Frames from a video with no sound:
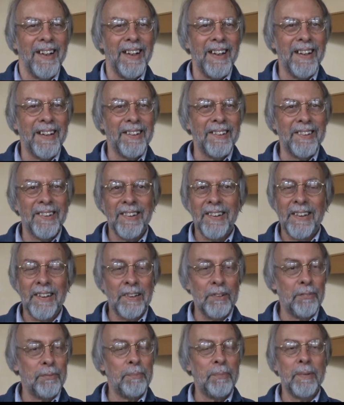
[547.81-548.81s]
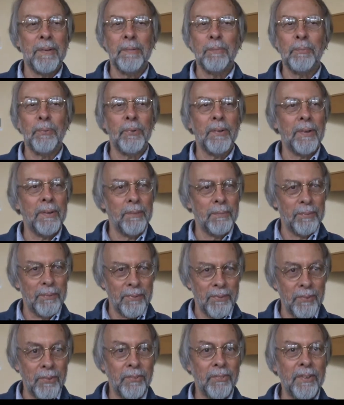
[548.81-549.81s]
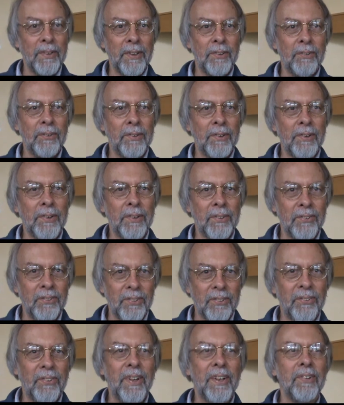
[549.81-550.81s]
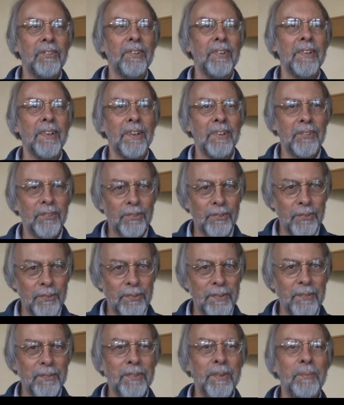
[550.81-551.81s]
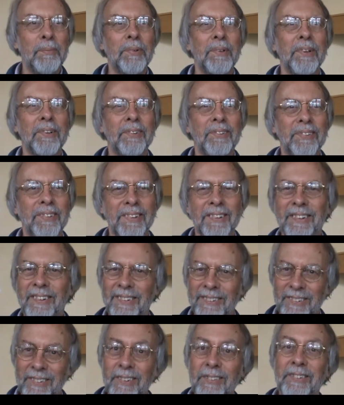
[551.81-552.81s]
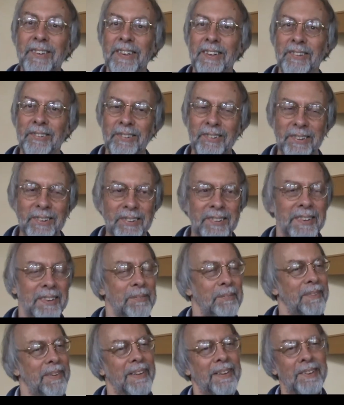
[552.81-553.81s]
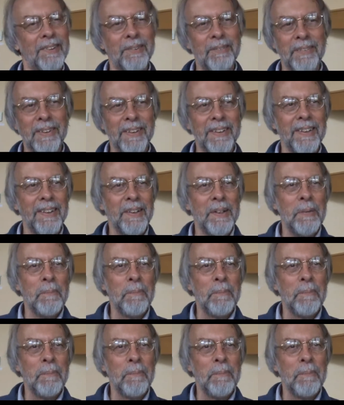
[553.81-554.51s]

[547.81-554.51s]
and but boy, just to get you going, 6,000 lectures, 50 books, you know, just to get you going, man, oh man.